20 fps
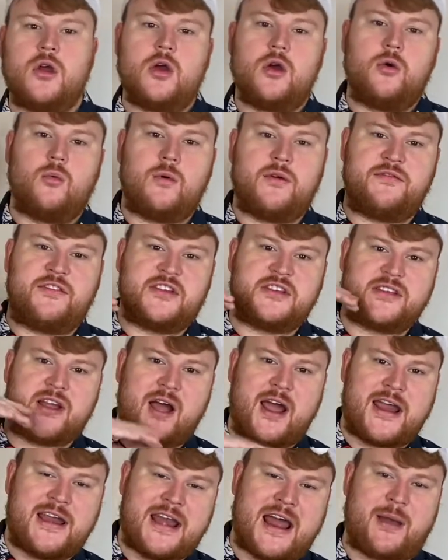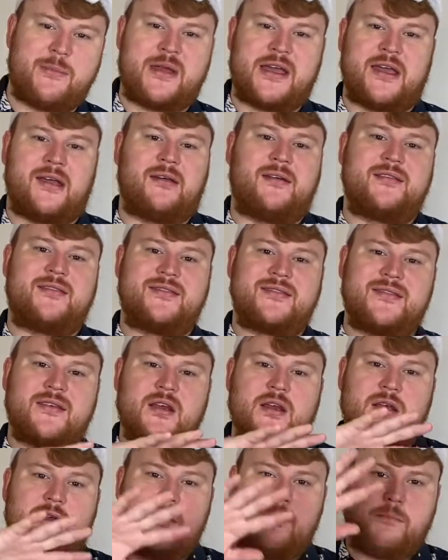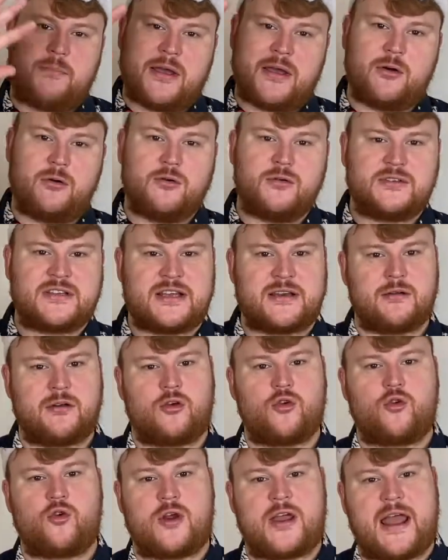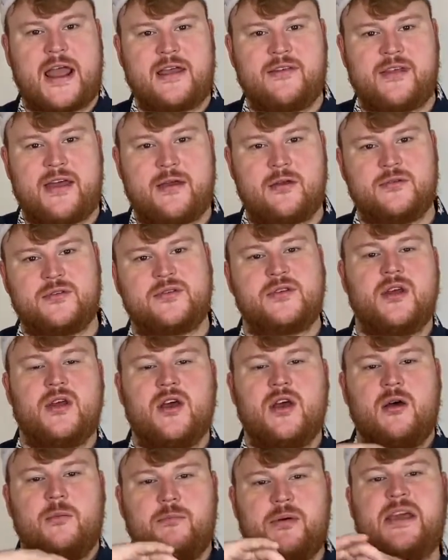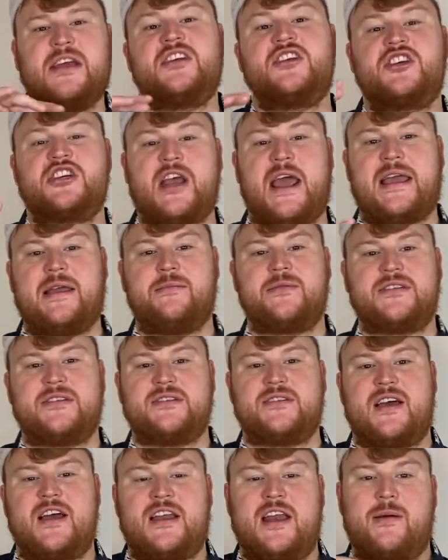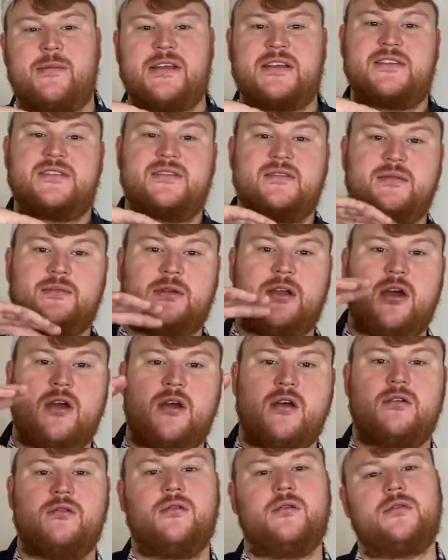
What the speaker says: with the dynamics building and create those big shapes and dynamics, go,